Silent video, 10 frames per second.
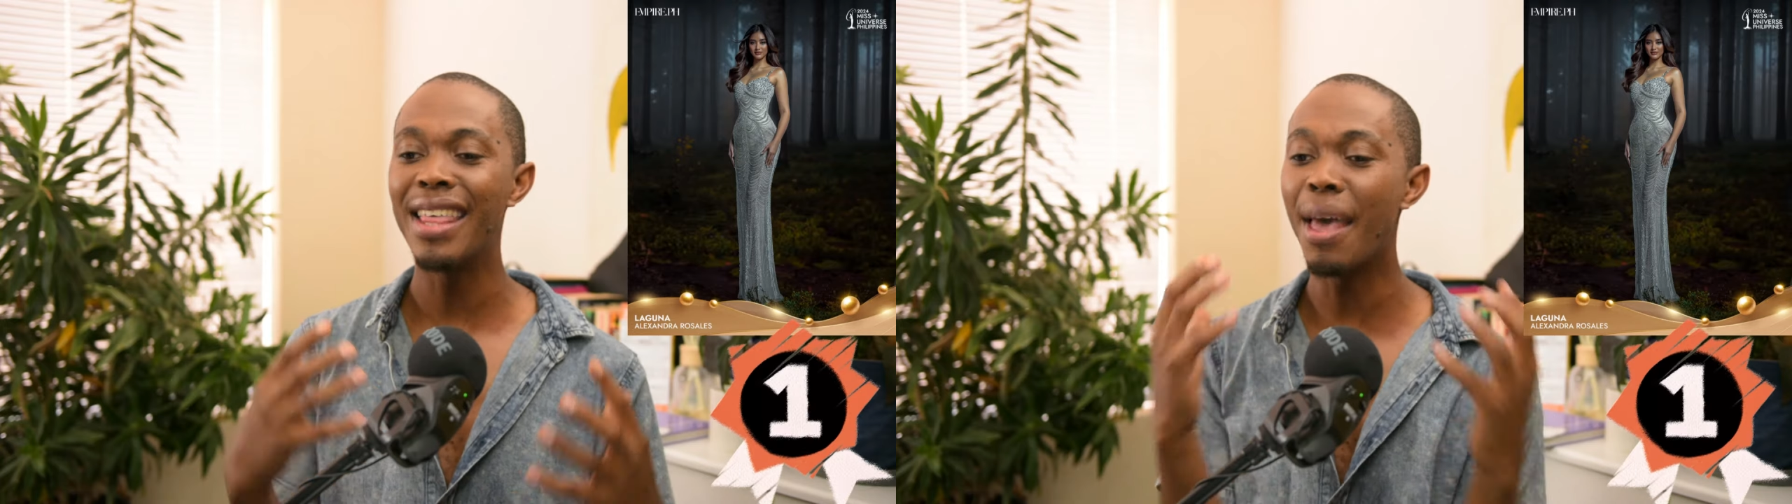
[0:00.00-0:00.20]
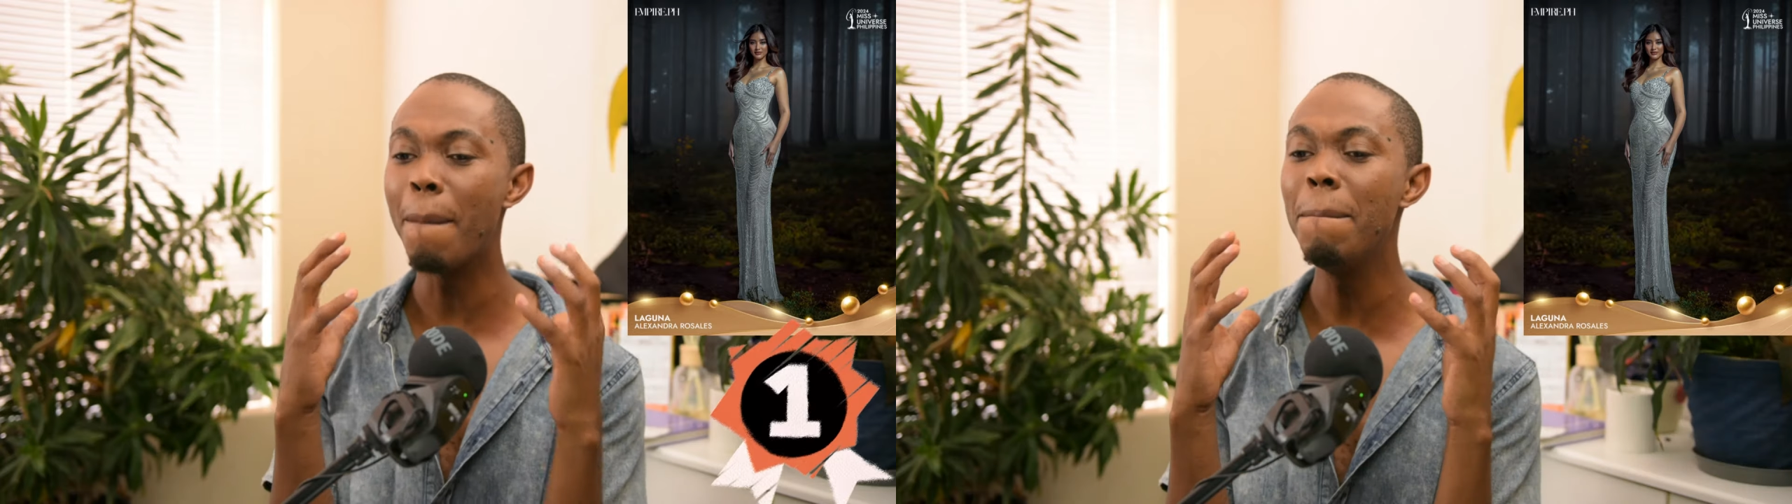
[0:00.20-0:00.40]

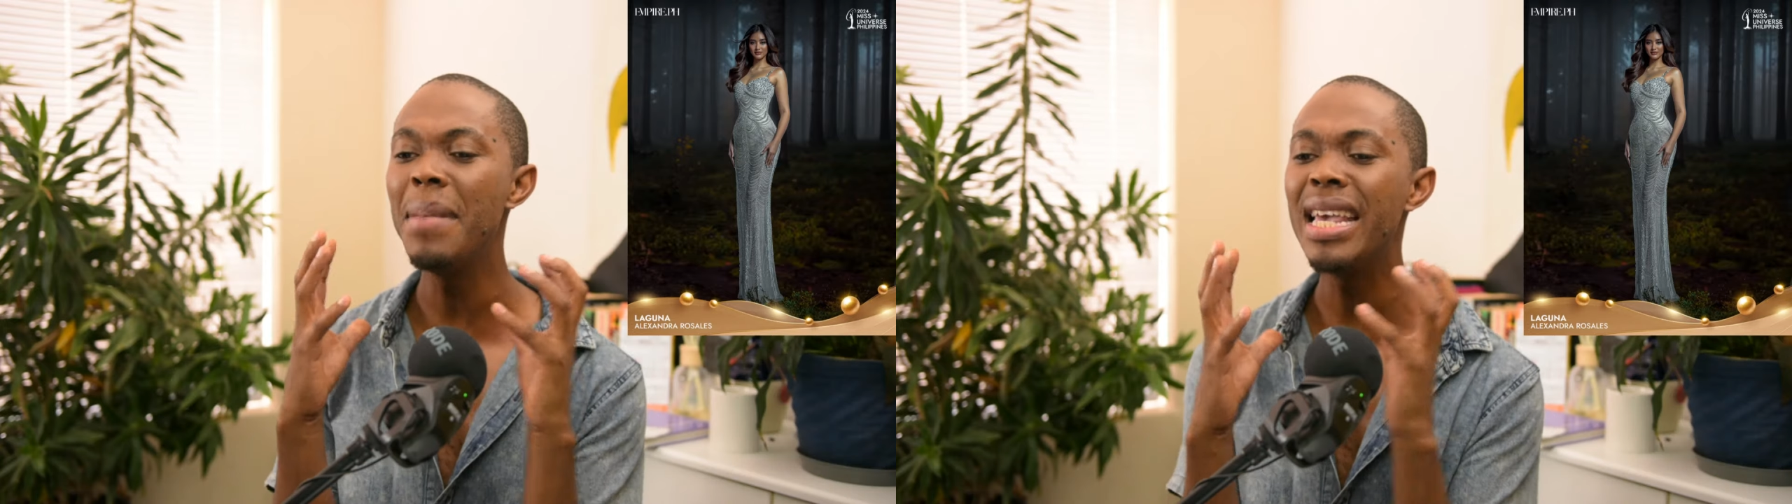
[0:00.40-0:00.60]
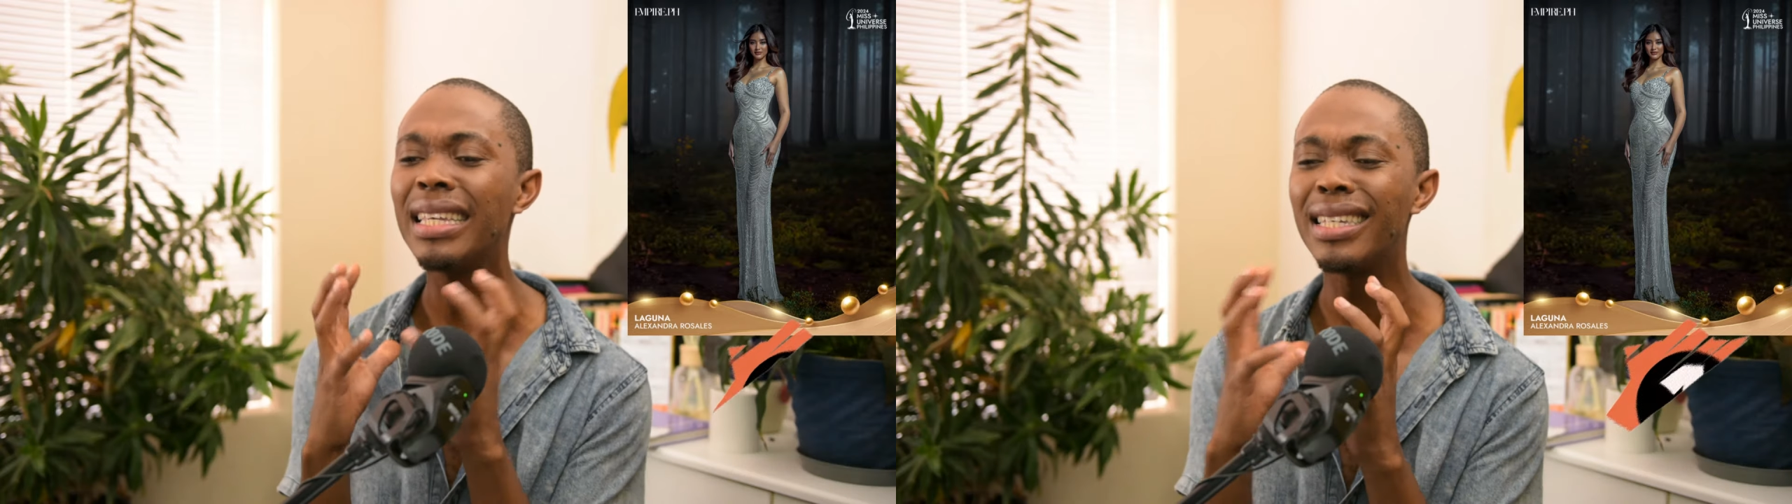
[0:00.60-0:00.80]
The
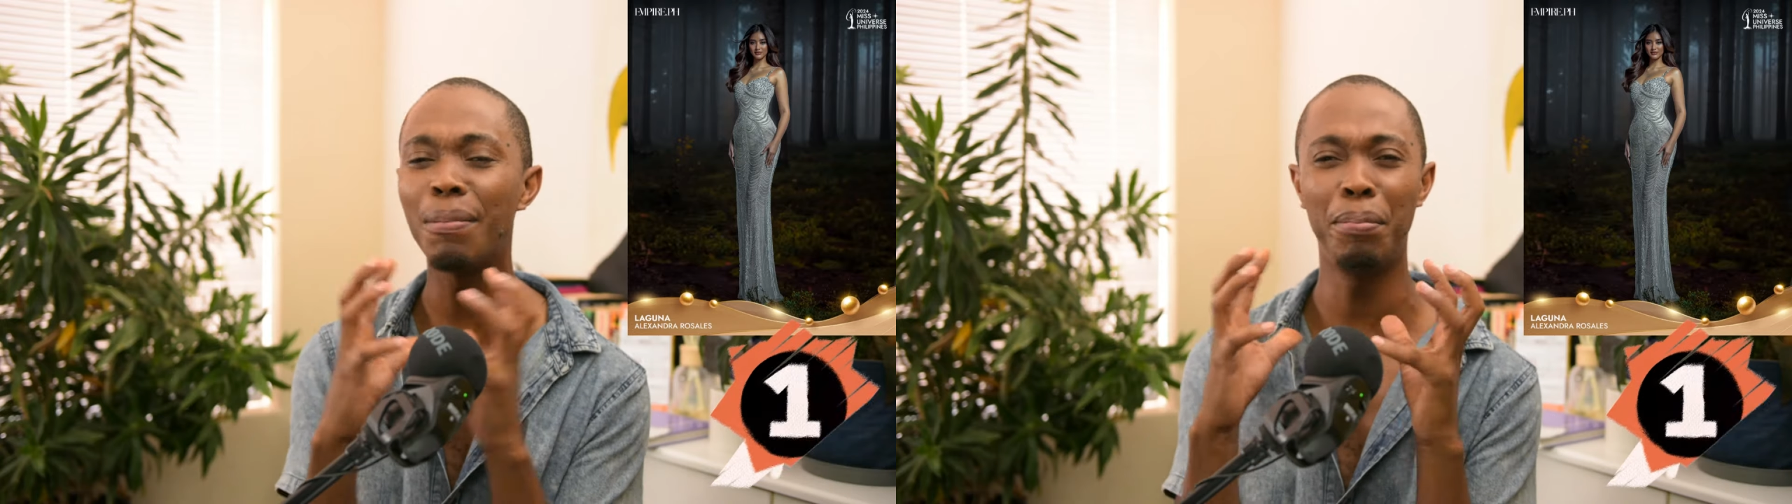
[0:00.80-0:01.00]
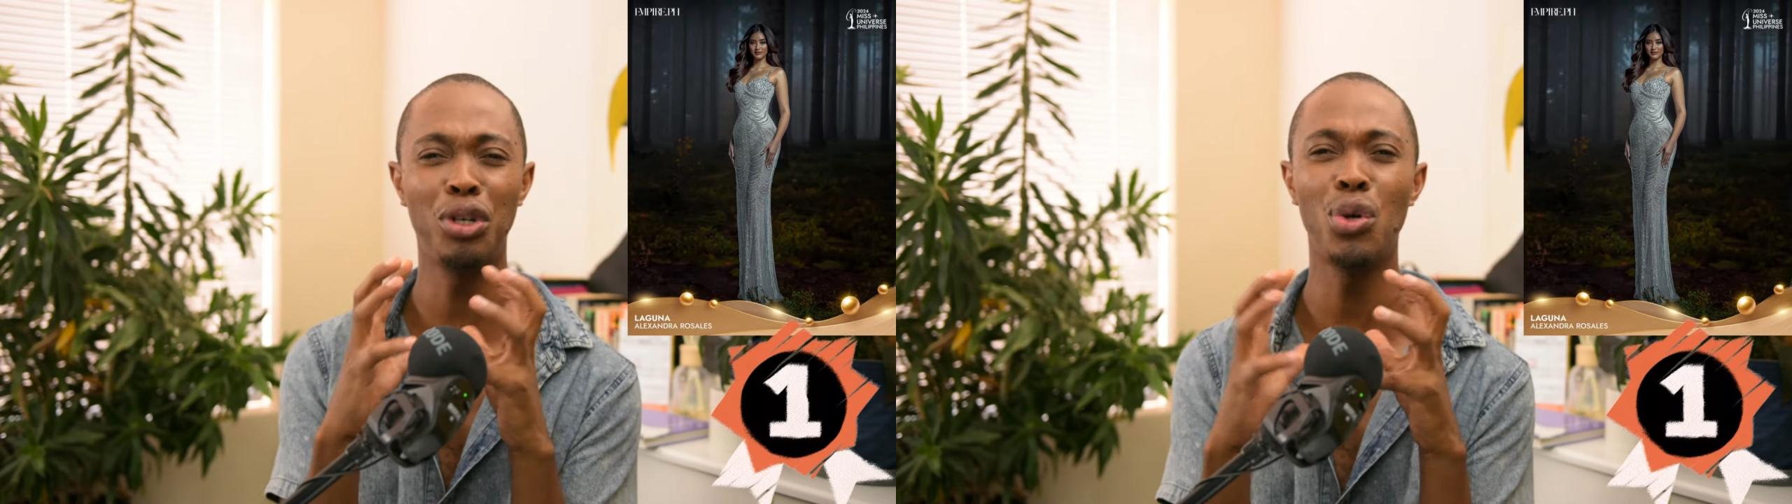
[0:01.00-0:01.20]

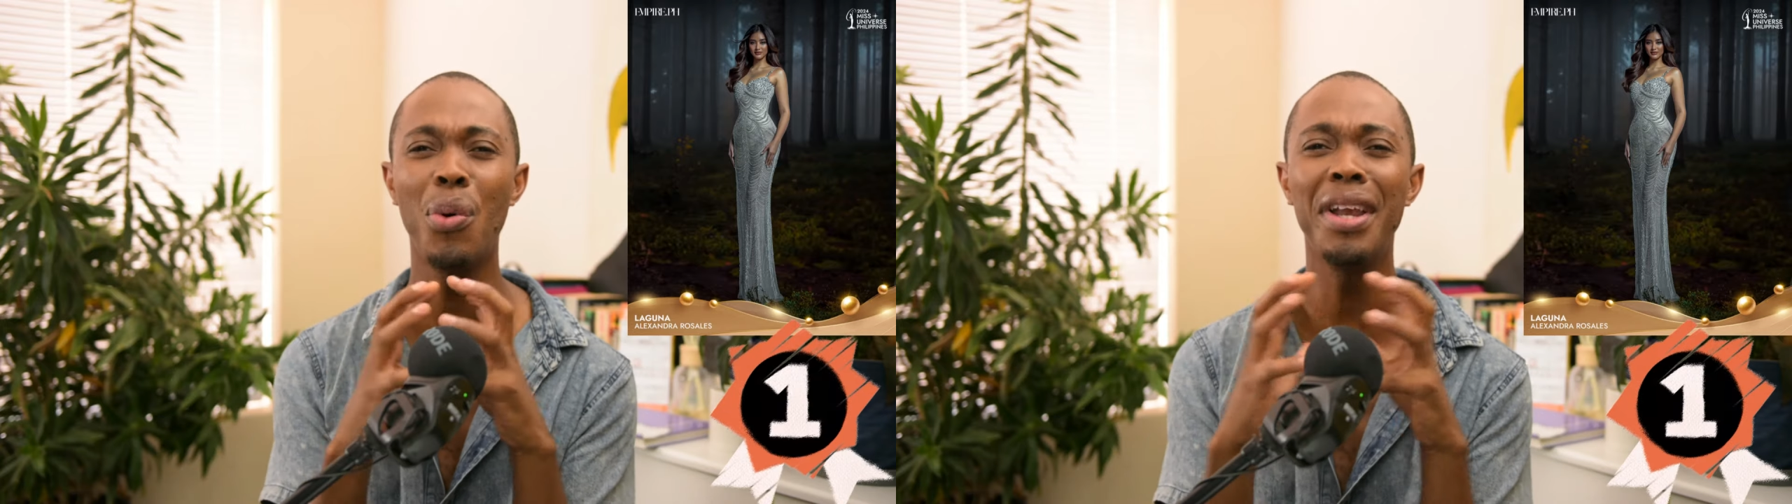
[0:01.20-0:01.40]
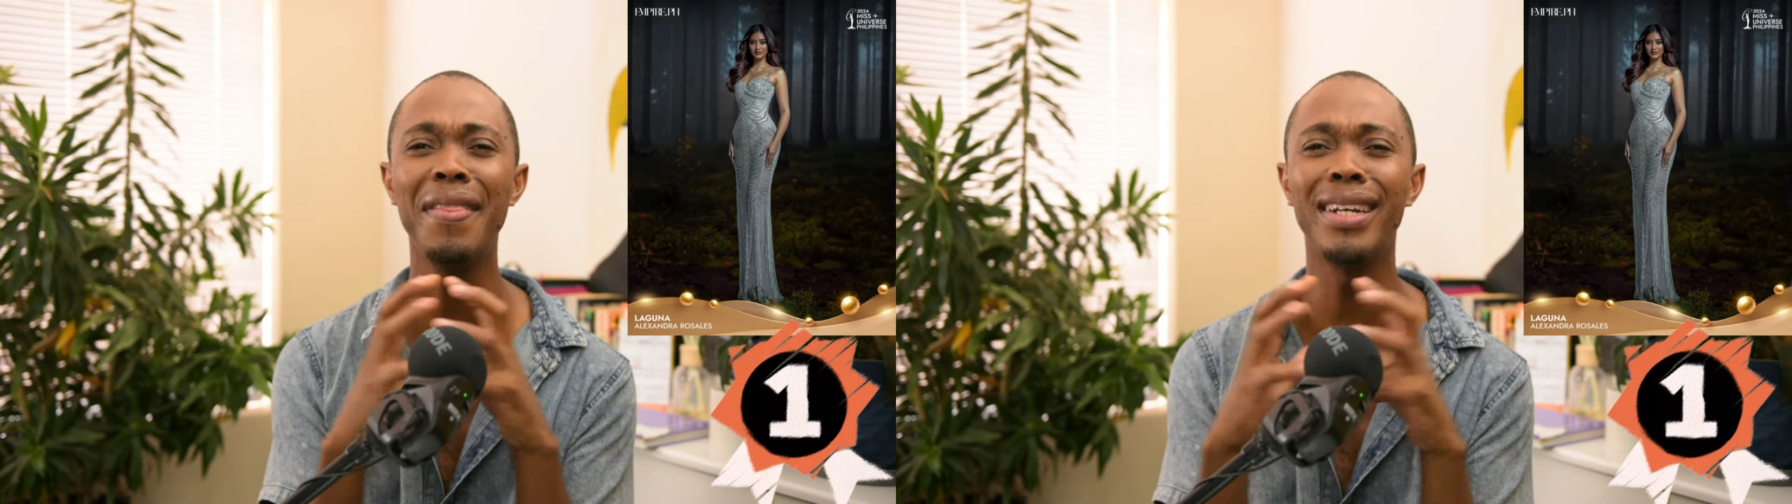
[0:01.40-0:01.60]
mist between